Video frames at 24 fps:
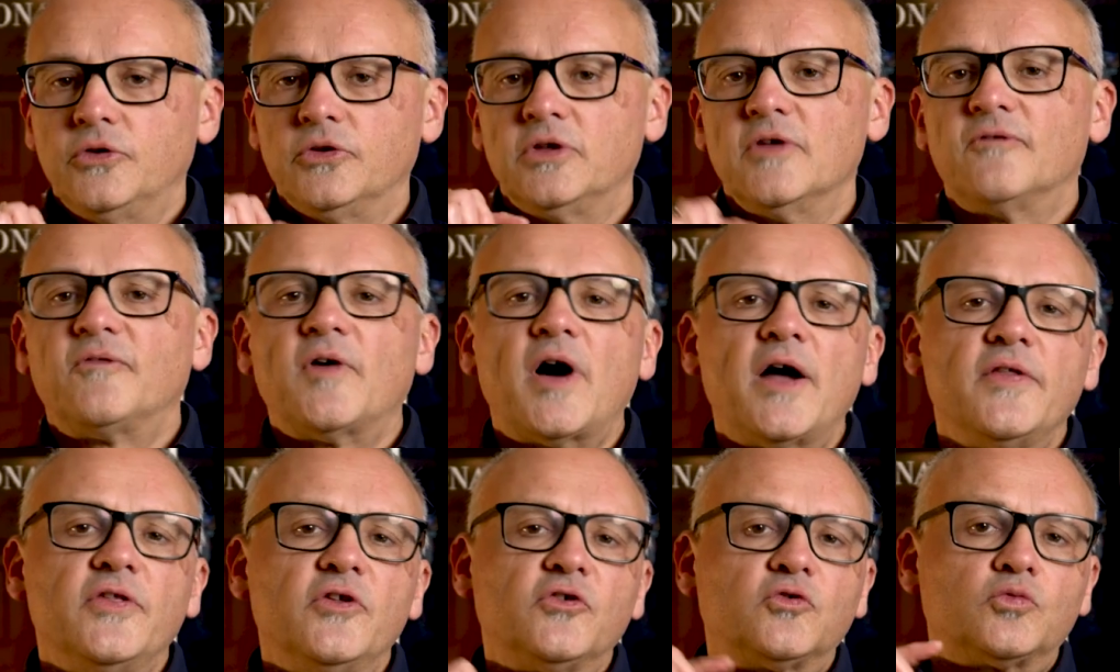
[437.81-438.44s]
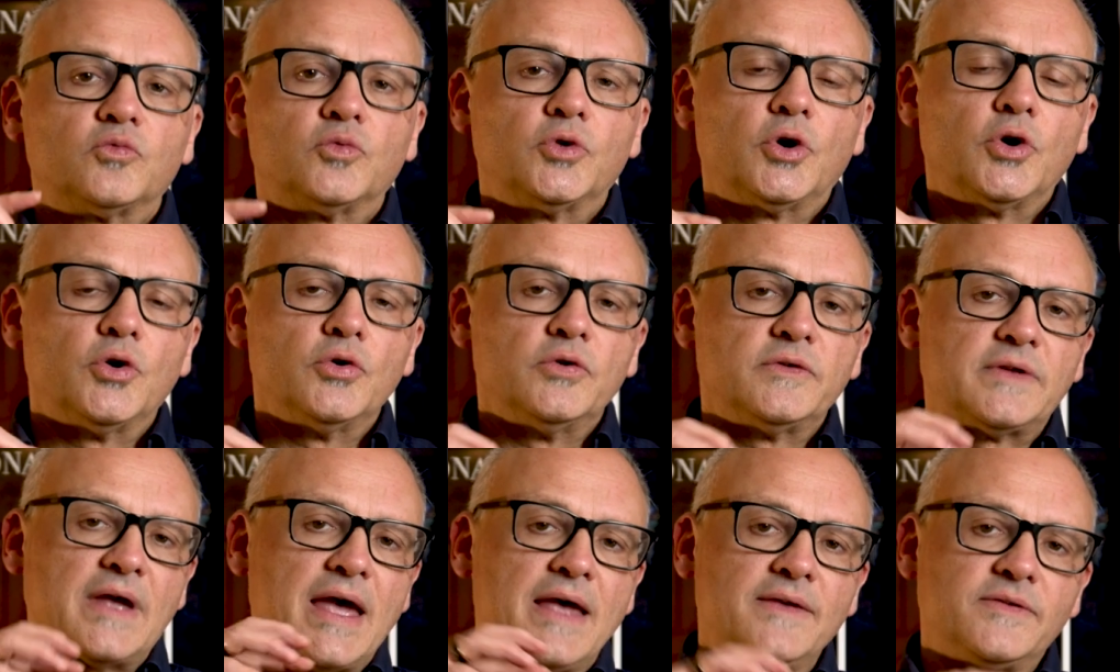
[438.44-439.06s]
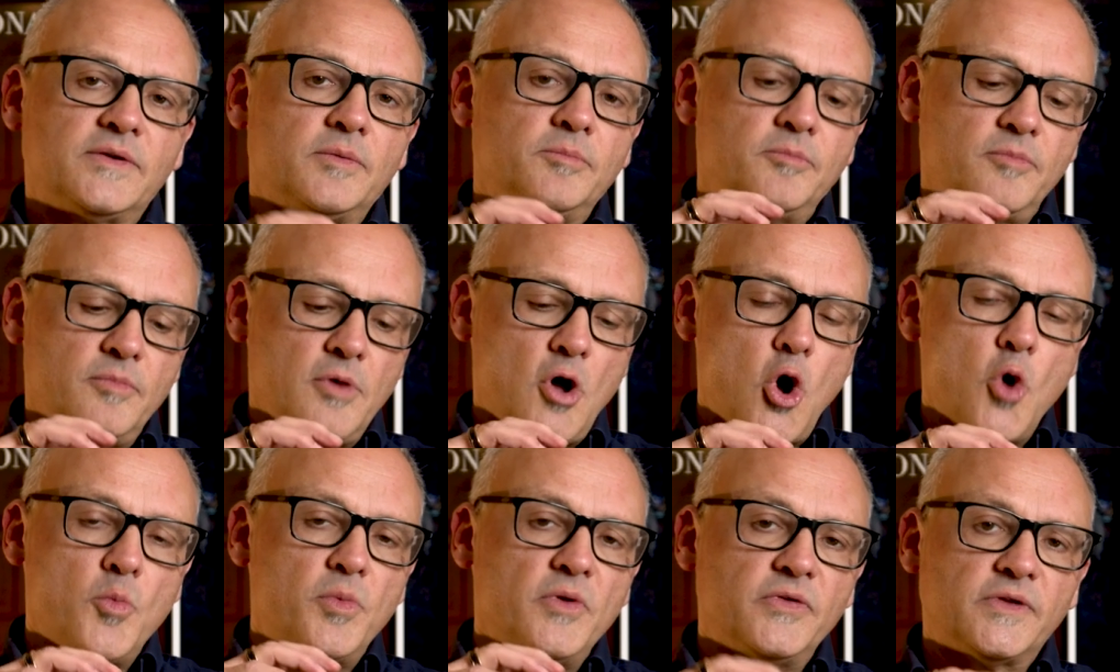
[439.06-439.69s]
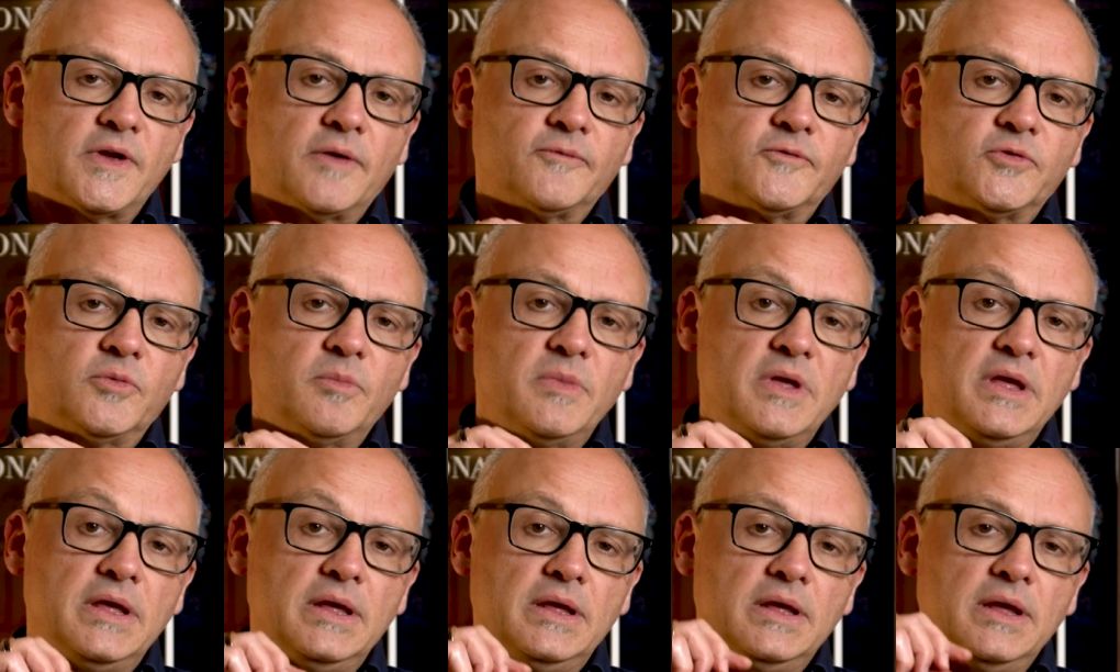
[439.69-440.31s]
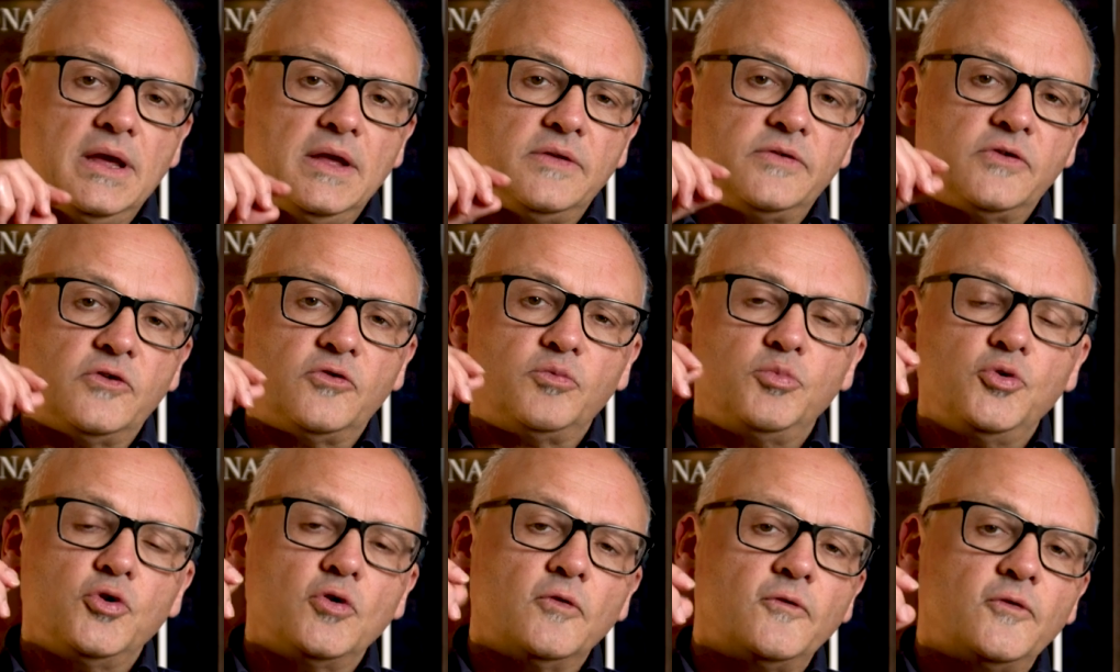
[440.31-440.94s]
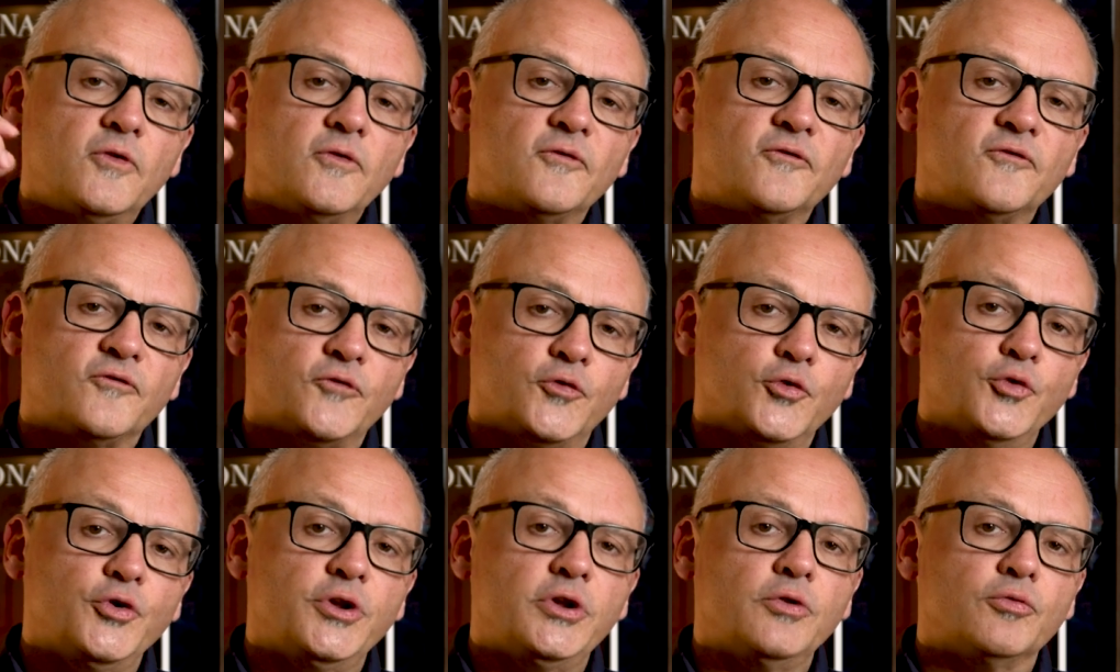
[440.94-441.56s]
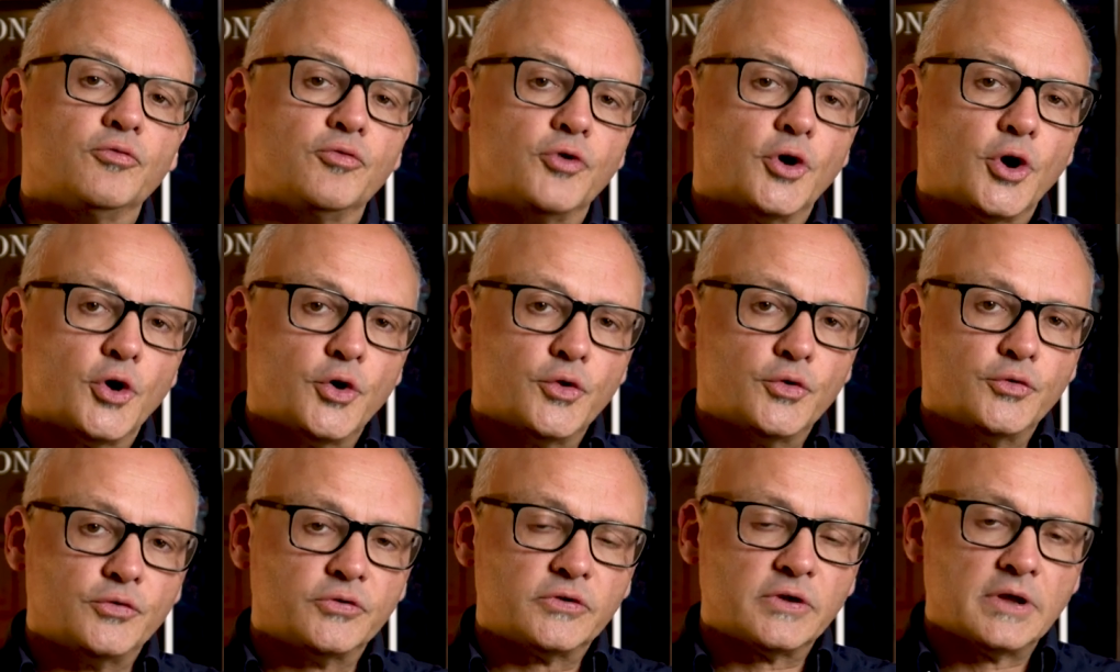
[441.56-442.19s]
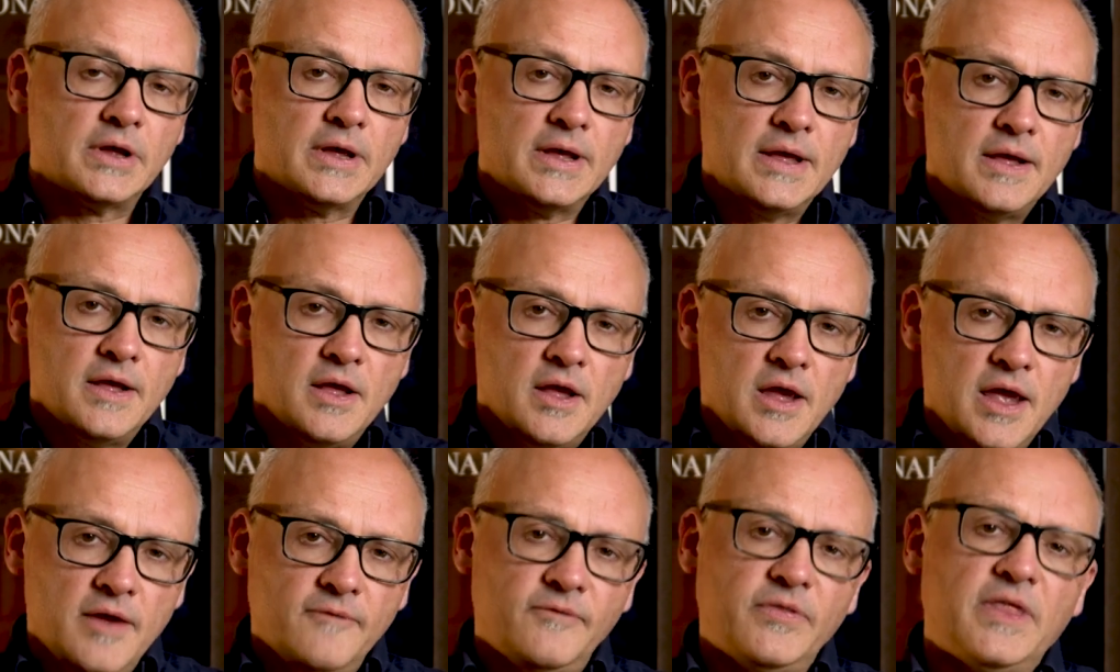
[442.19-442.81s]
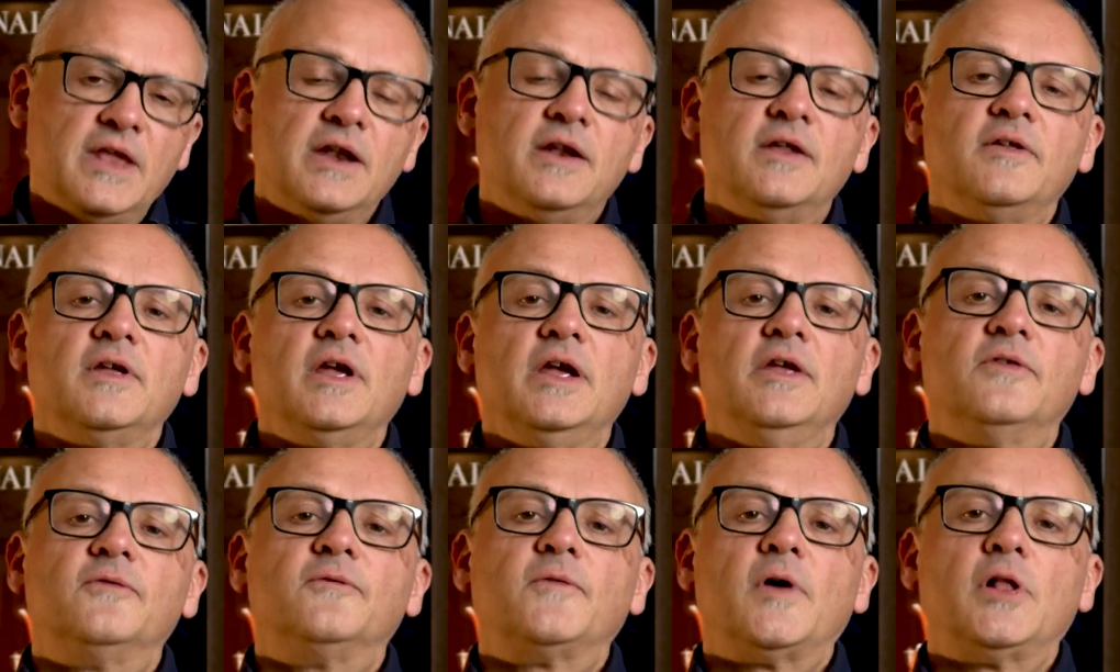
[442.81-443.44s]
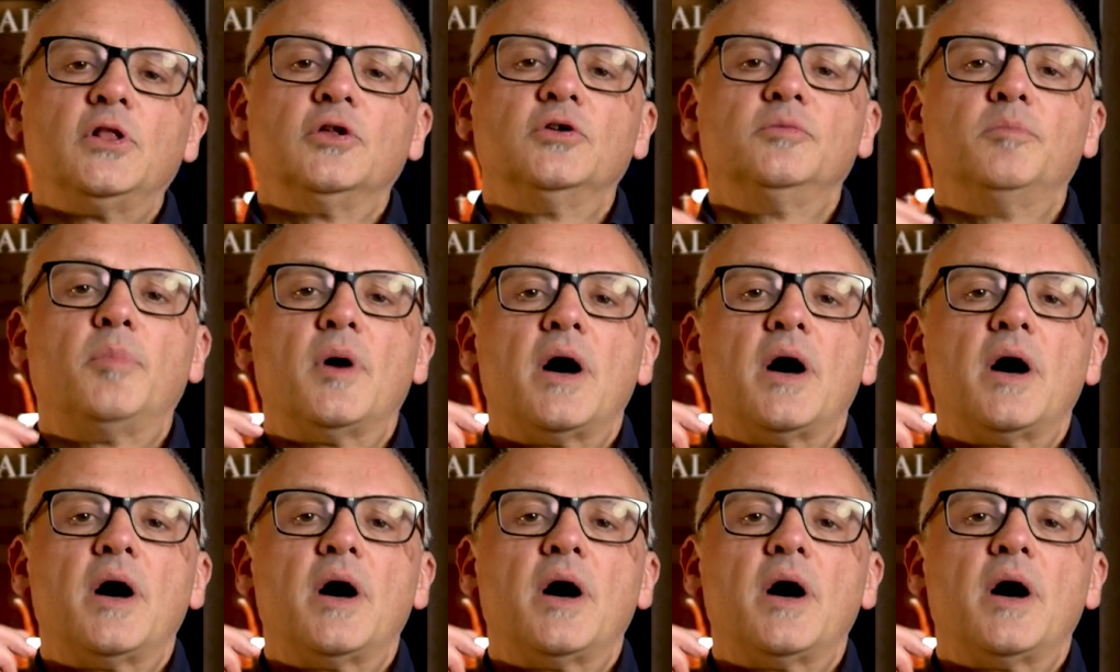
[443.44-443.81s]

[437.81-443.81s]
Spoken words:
To define this rose as it opens up for me, it's this beautiful fruity rose. It then is followed